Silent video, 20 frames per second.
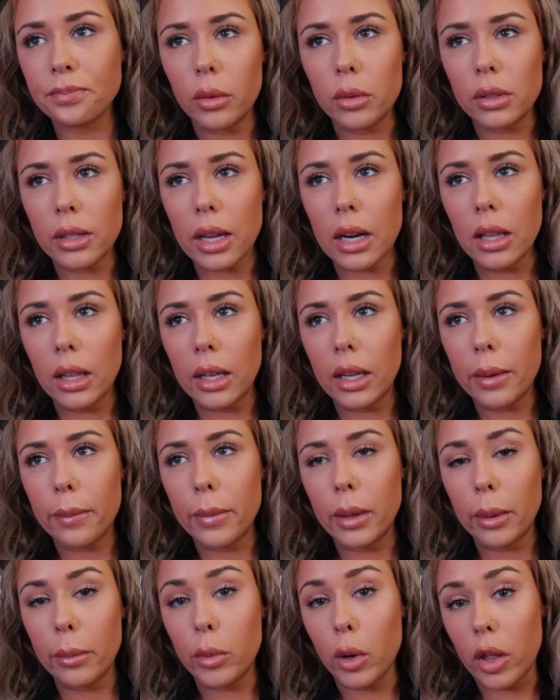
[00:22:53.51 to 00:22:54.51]
He was kind of like a
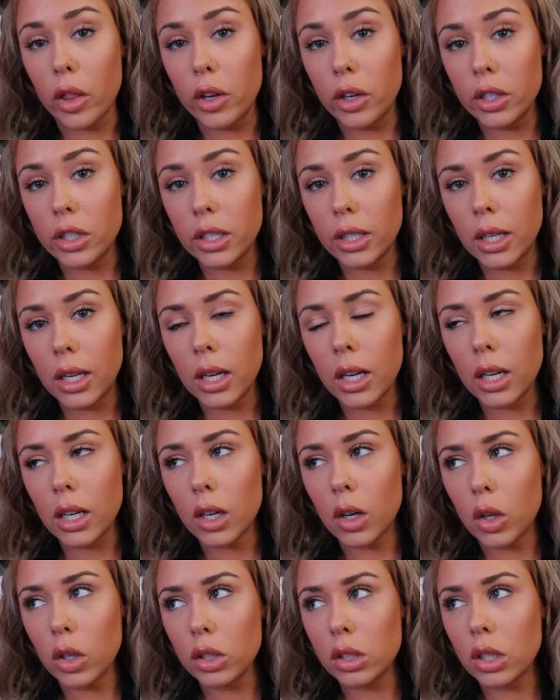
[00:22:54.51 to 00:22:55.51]
big brother to
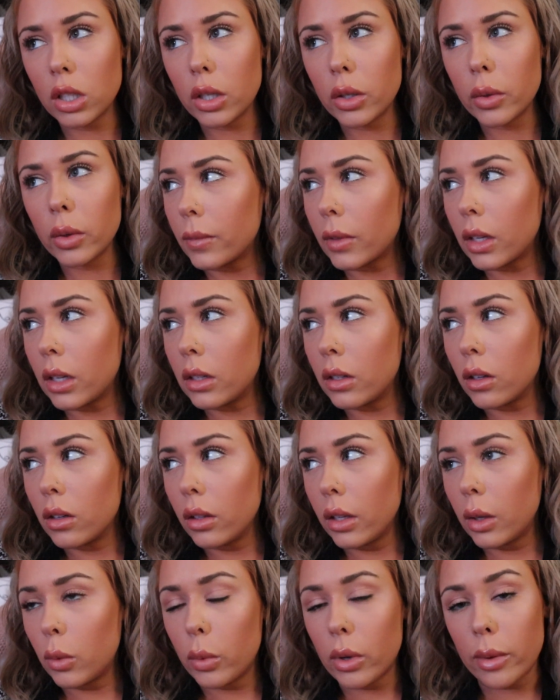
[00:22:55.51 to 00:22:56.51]
Keenan also, and
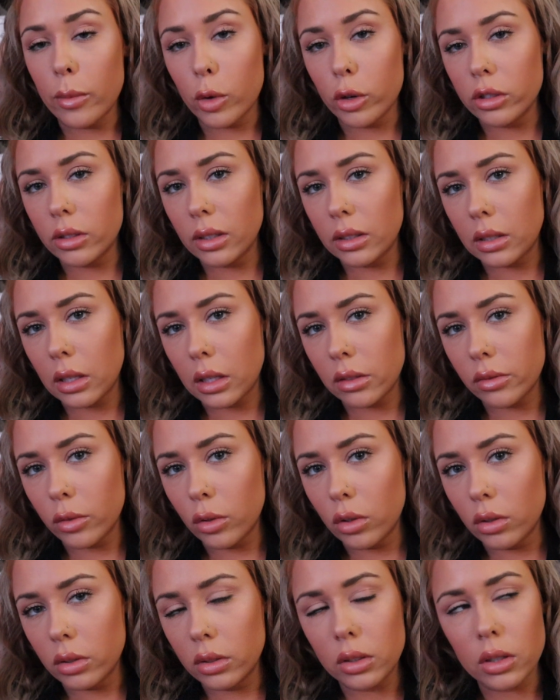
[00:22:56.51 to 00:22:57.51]
like way more
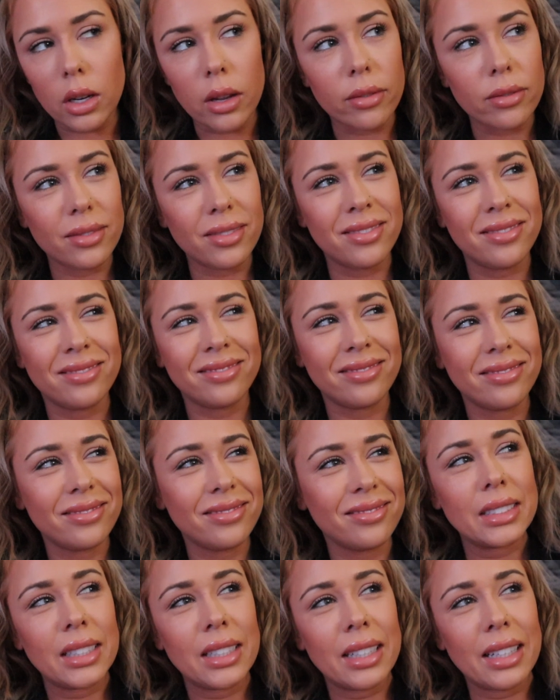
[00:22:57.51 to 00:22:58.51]
successful and stuff.
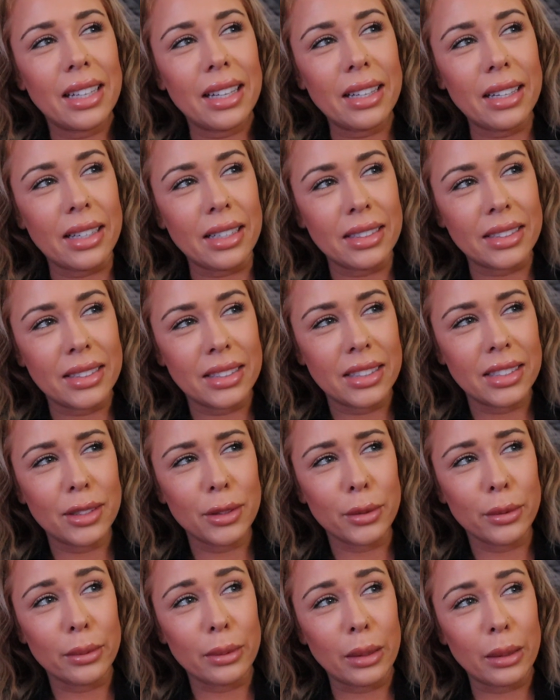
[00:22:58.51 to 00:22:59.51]
Is
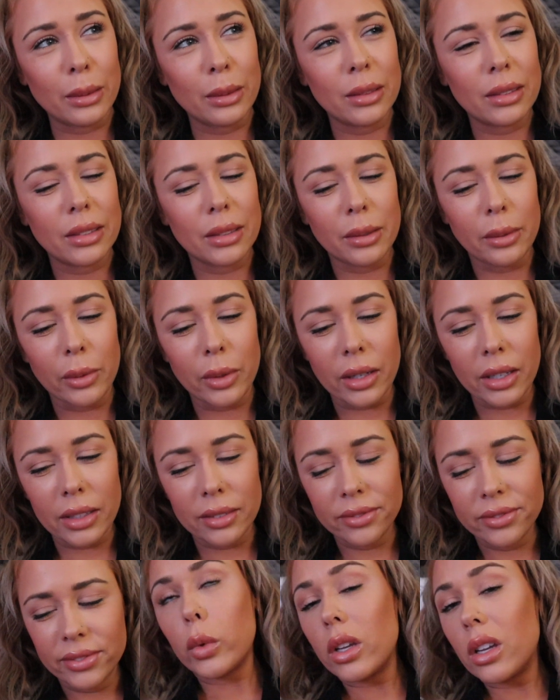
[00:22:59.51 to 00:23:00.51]
this a roast or what?
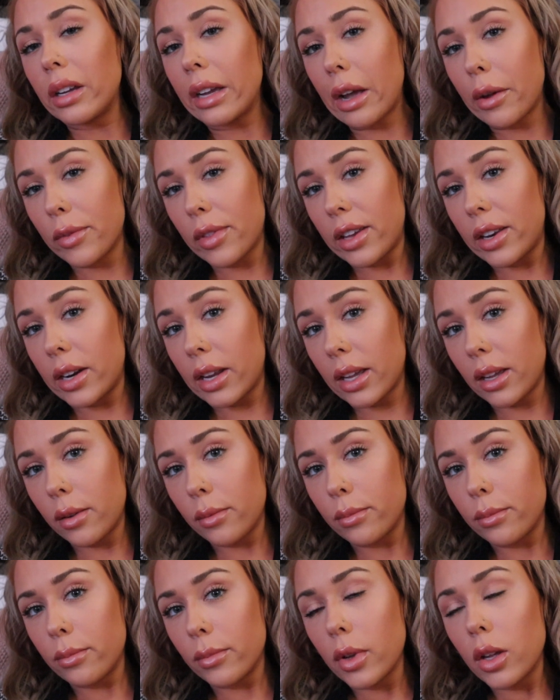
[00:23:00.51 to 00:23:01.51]
We hung out that night.